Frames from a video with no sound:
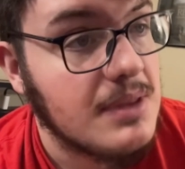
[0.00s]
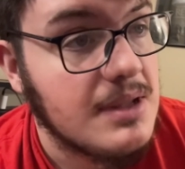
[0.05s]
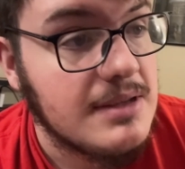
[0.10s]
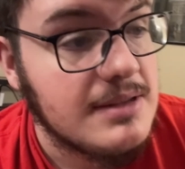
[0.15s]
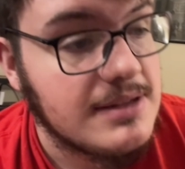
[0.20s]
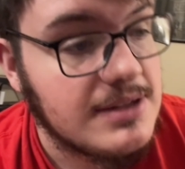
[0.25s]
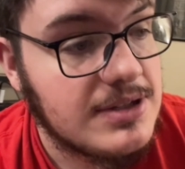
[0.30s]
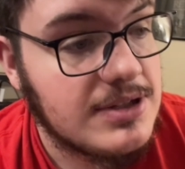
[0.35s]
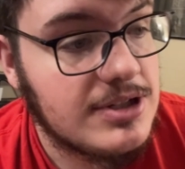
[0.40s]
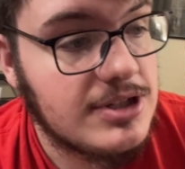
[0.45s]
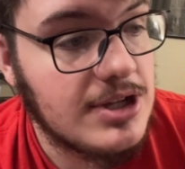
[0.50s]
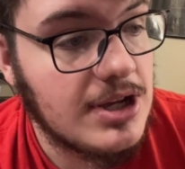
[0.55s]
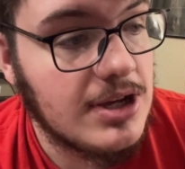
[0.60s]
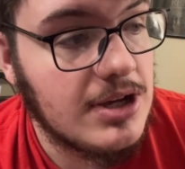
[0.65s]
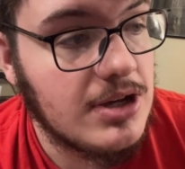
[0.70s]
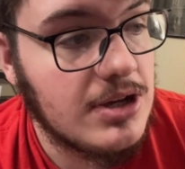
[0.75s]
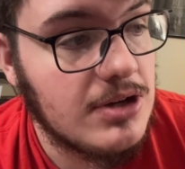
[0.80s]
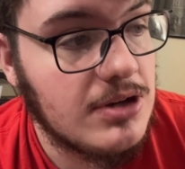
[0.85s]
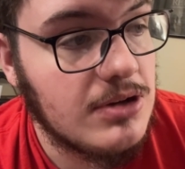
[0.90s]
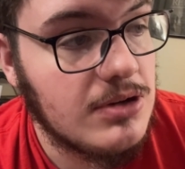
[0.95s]

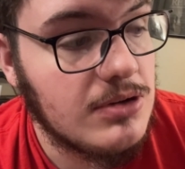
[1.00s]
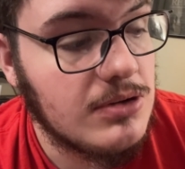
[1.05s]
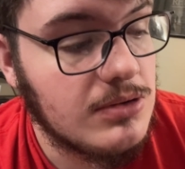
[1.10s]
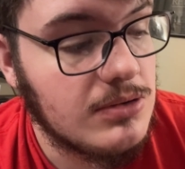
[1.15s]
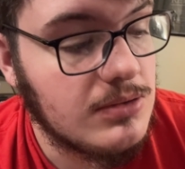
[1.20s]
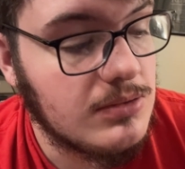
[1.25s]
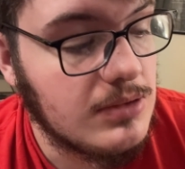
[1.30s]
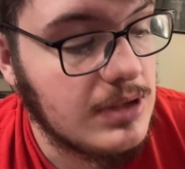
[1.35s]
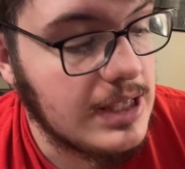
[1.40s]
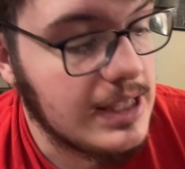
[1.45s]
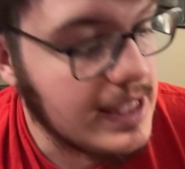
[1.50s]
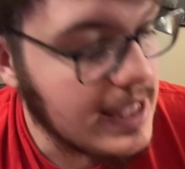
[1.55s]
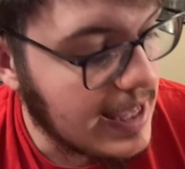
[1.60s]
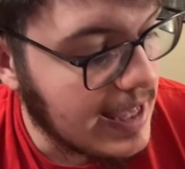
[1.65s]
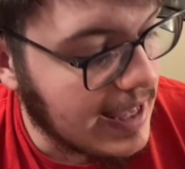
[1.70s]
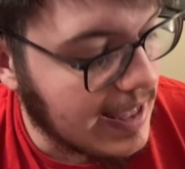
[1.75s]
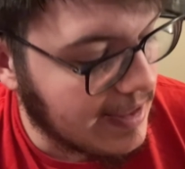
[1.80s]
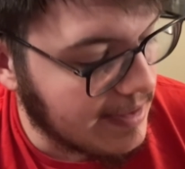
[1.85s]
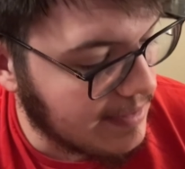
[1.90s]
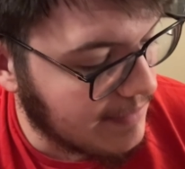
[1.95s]
So,
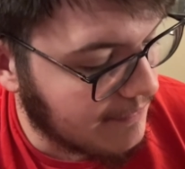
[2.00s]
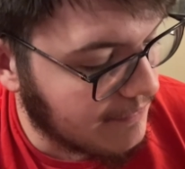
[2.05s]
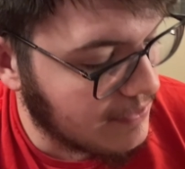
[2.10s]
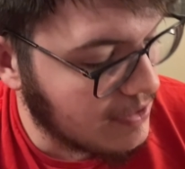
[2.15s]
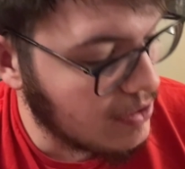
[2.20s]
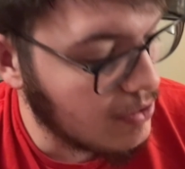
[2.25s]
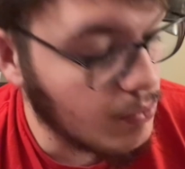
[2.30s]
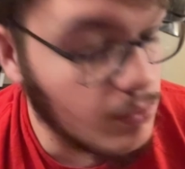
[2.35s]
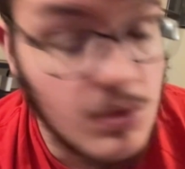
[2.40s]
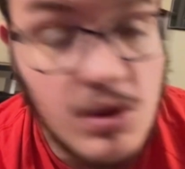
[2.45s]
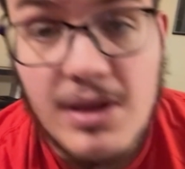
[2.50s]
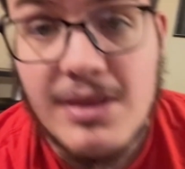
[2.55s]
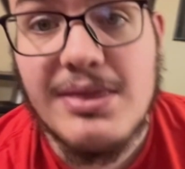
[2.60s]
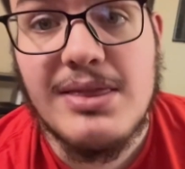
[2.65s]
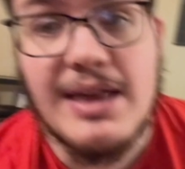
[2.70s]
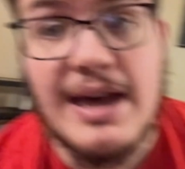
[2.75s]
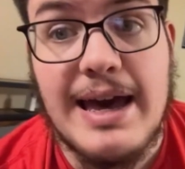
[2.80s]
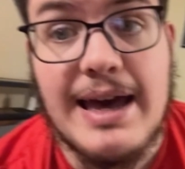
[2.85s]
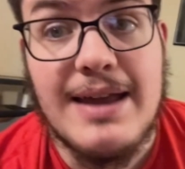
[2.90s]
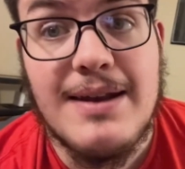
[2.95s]
yeah, if you want
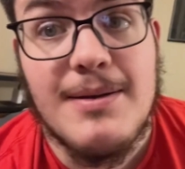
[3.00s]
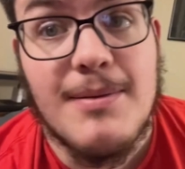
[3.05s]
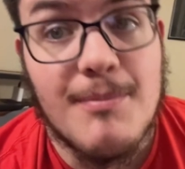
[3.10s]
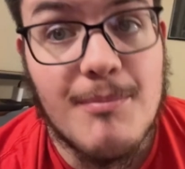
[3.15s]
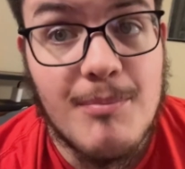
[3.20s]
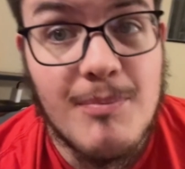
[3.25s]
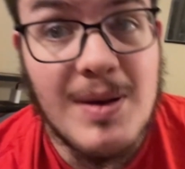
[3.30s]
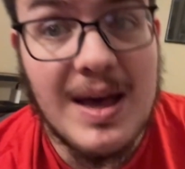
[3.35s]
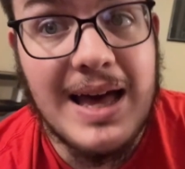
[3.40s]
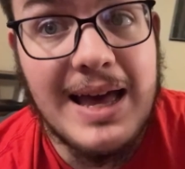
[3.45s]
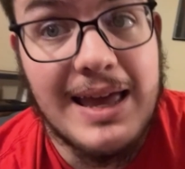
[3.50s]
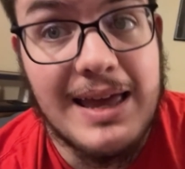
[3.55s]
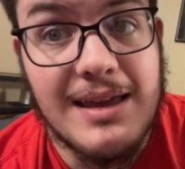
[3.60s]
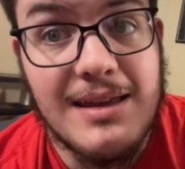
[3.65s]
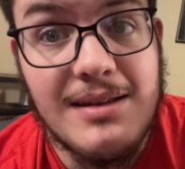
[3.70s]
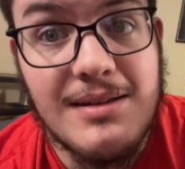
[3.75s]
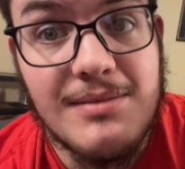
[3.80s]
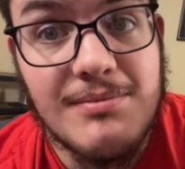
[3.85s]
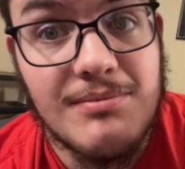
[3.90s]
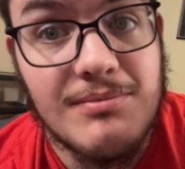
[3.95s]
that, buy it.